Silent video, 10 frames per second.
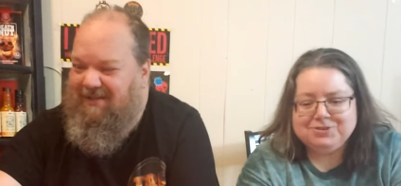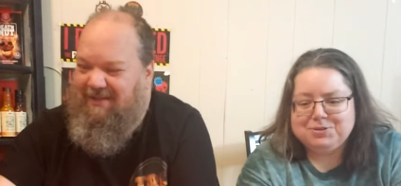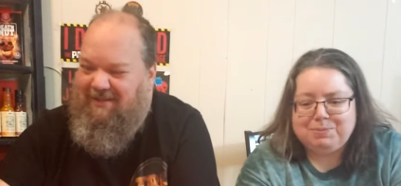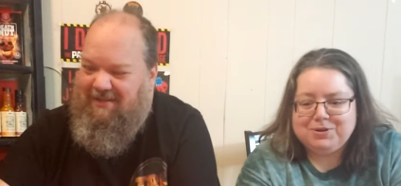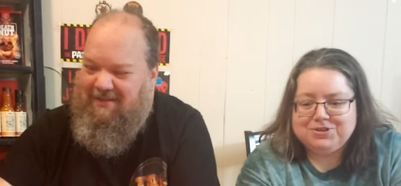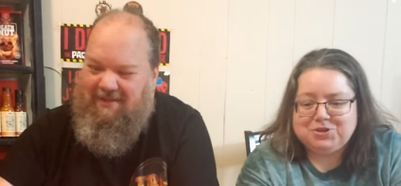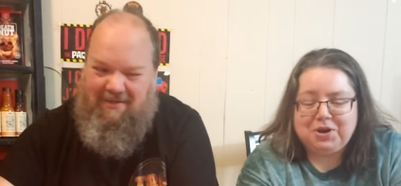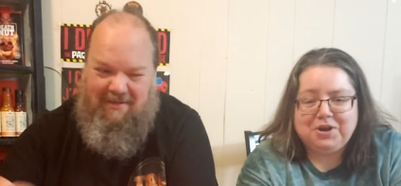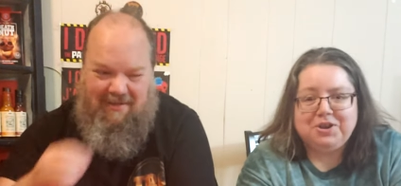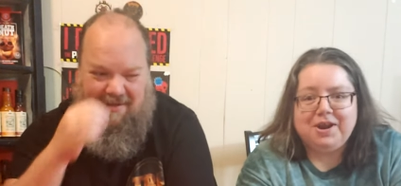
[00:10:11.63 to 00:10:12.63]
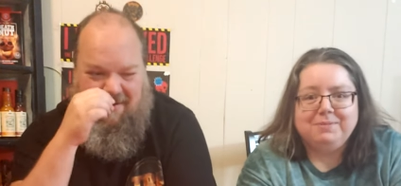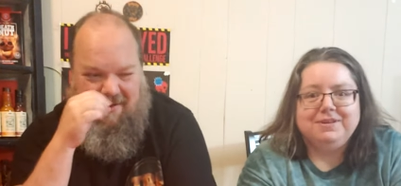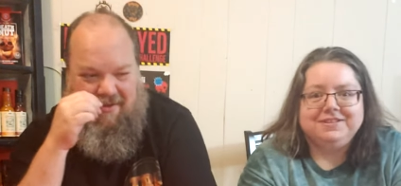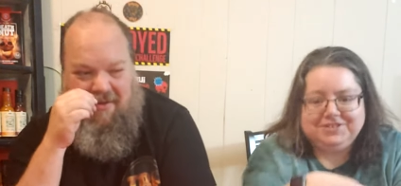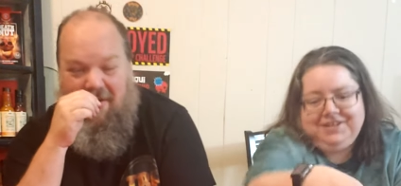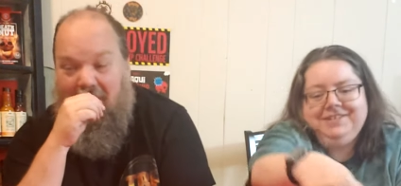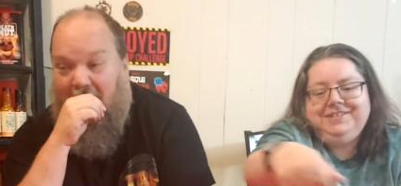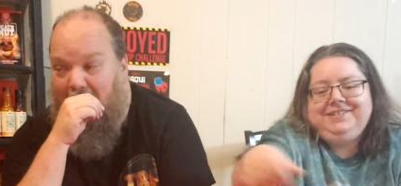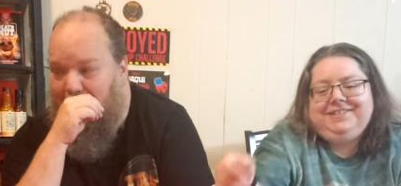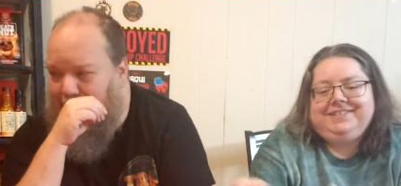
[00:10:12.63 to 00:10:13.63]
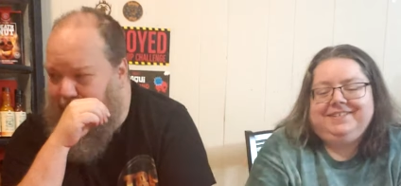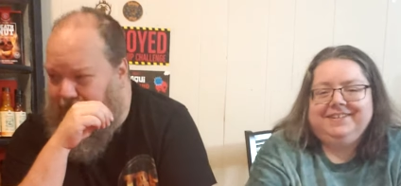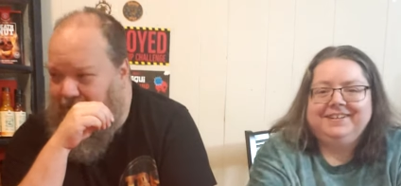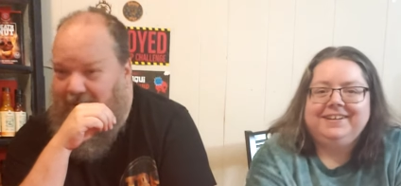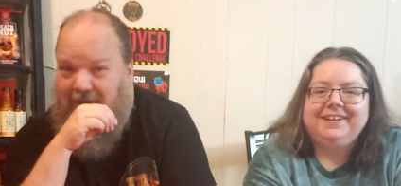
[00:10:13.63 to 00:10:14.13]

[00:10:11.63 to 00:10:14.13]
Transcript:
Speaker 1: just put it straight on your enemies. oh,